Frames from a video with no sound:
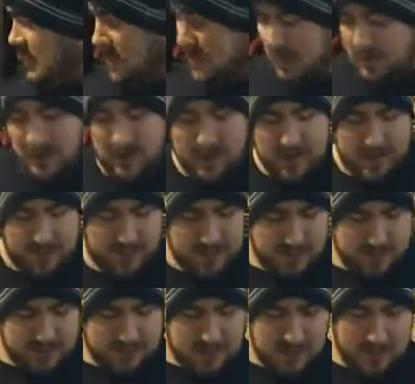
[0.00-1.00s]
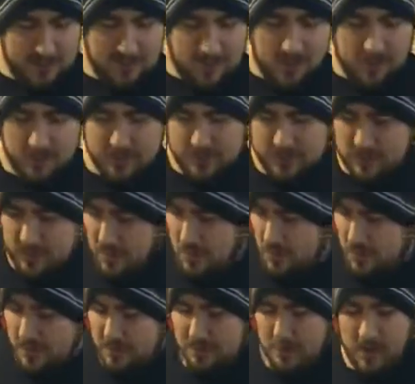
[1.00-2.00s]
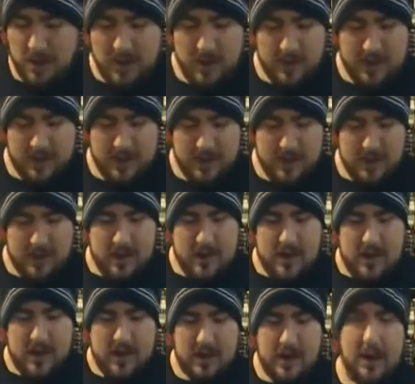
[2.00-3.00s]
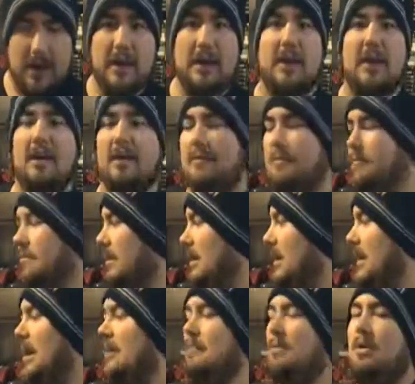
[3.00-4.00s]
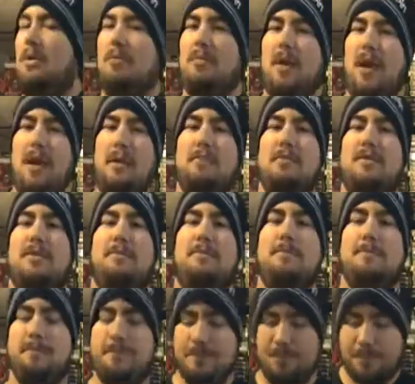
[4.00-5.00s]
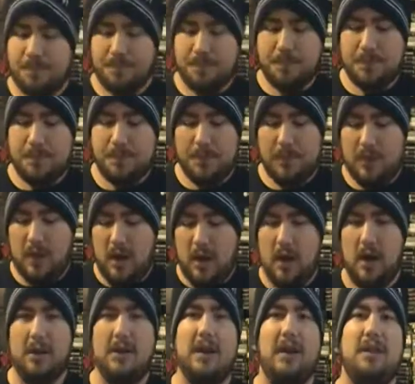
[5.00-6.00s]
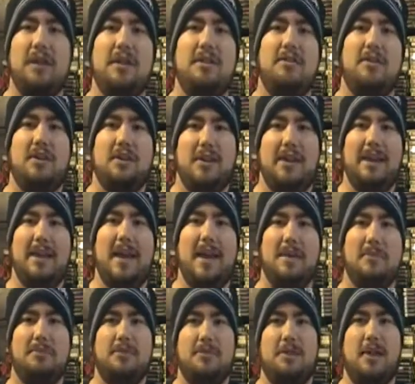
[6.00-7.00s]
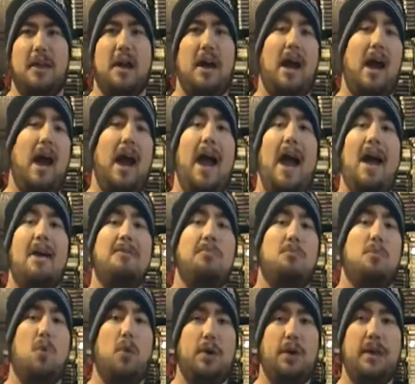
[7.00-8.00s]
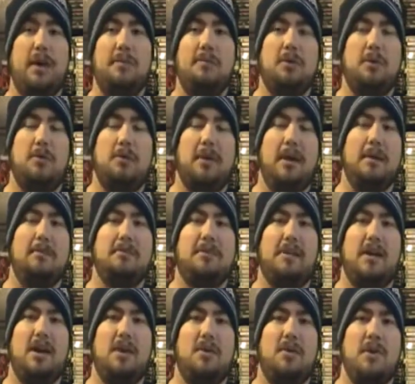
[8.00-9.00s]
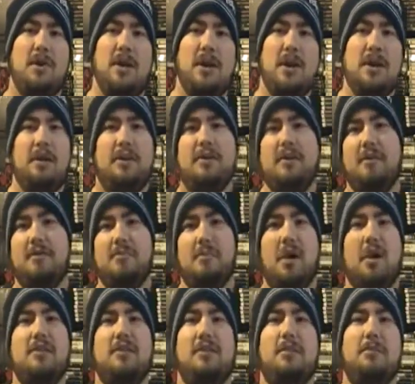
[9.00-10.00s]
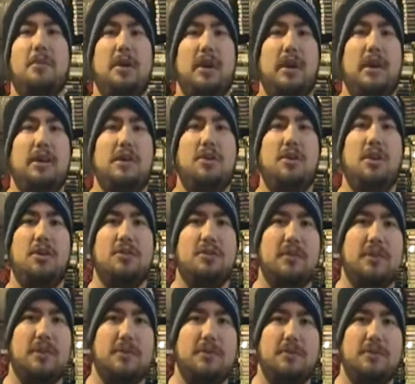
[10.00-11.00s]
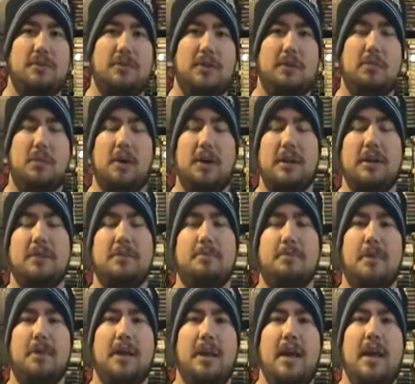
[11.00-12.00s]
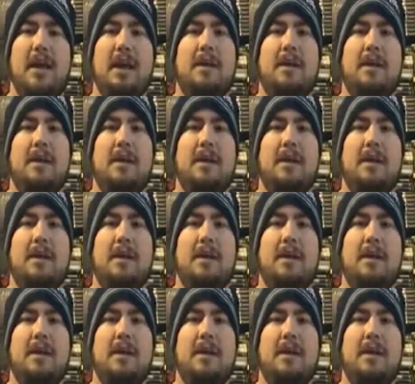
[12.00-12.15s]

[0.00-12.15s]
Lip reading: Okay, first up I'll start with my GameCube games. Now these are the games. I have more GameCube games now because I've bought some in yard sales and flea markets, but